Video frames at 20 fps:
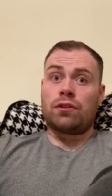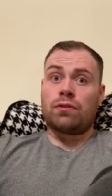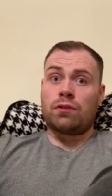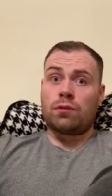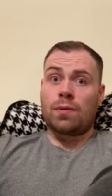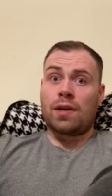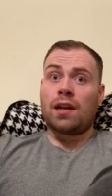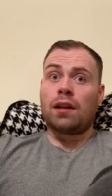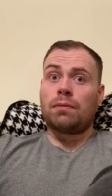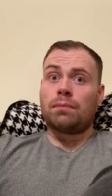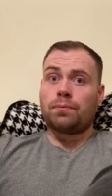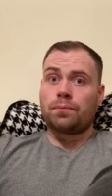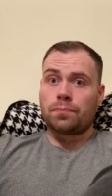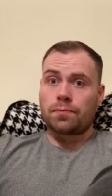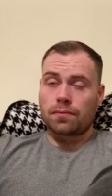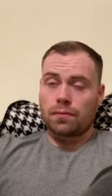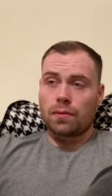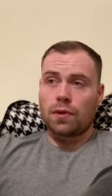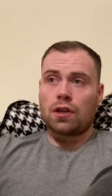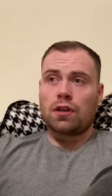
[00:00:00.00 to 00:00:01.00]
as well.
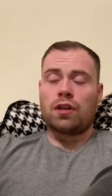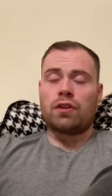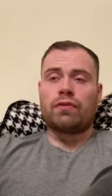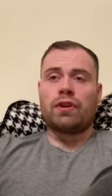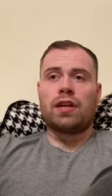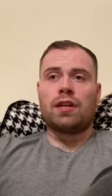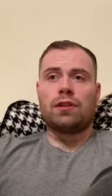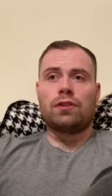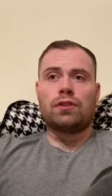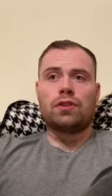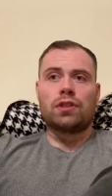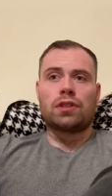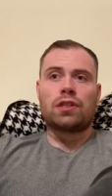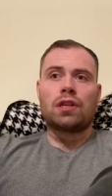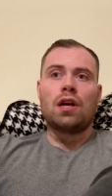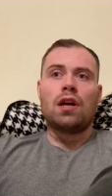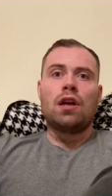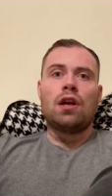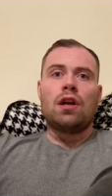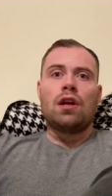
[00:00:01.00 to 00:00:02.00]
He really does.
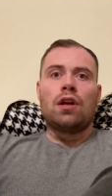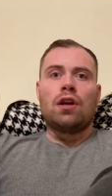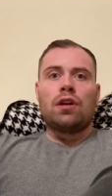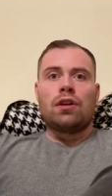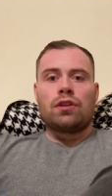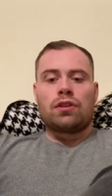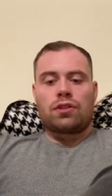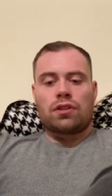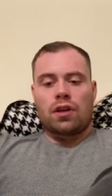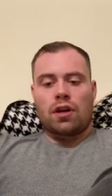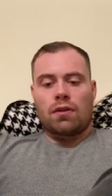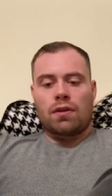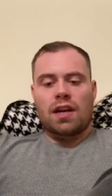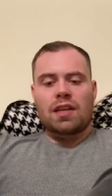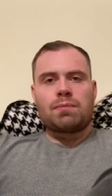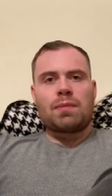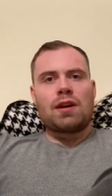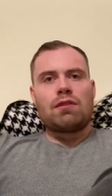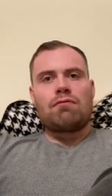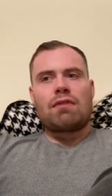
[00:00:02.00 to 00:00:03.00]
So
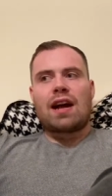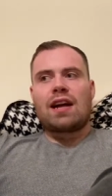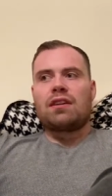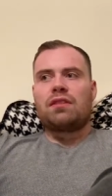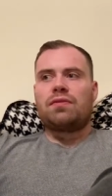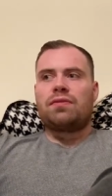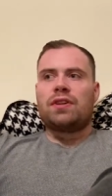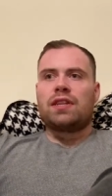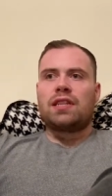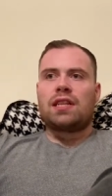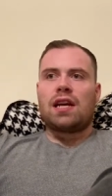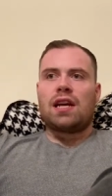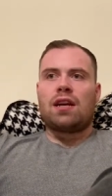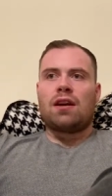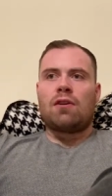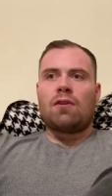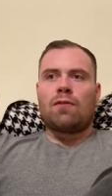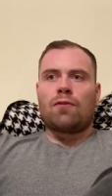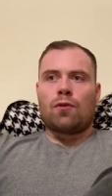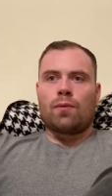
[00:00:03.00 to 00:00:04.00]
that's my rant for the day
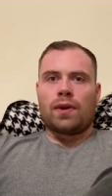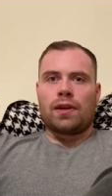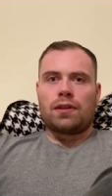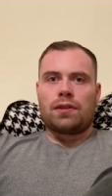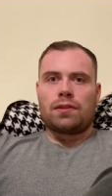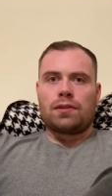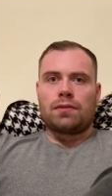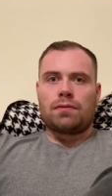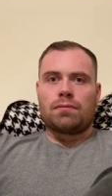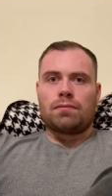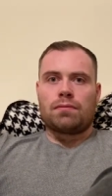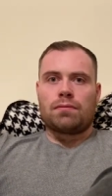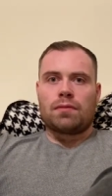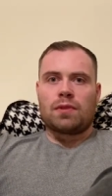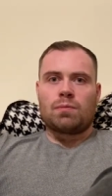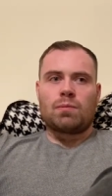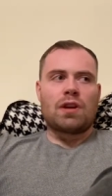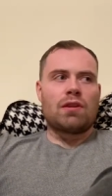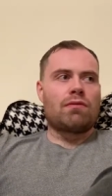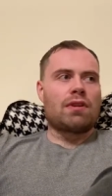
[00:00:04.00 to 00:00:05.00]
over with.
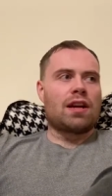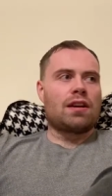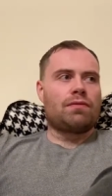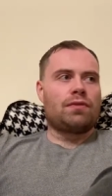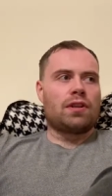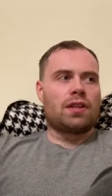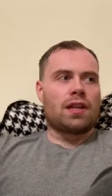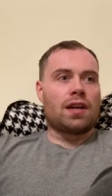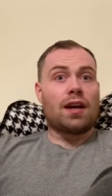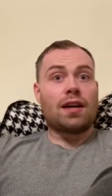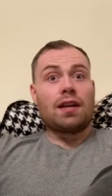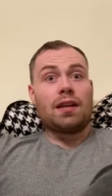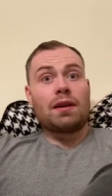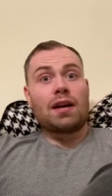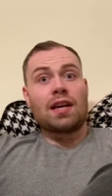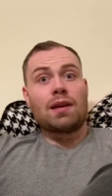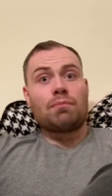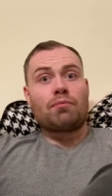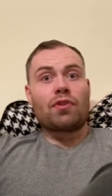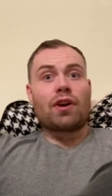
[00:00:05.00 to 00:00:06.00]
My rant for the day. On
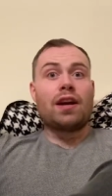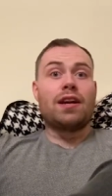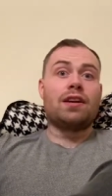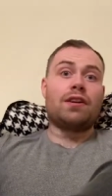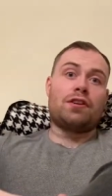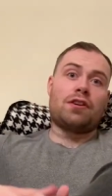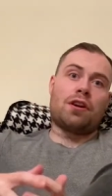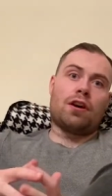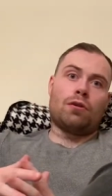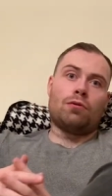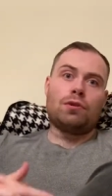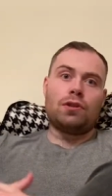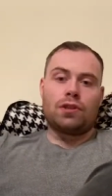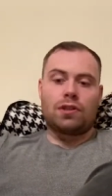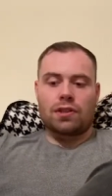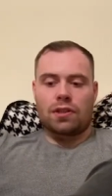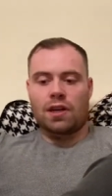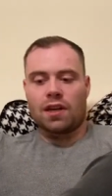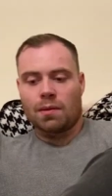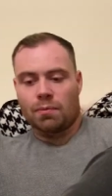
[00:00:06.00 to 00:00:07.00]
a brighter
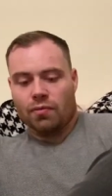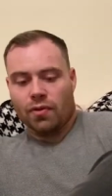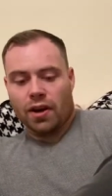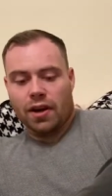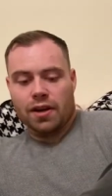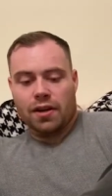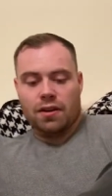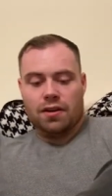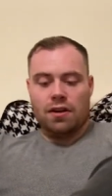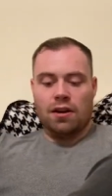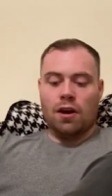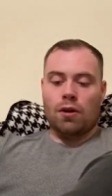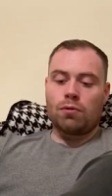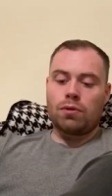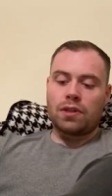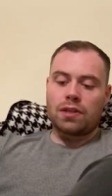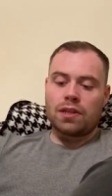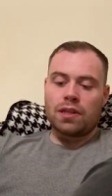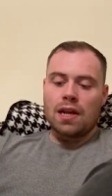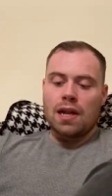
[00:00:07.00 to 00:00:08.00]

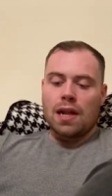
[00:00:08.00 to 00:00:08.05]
note,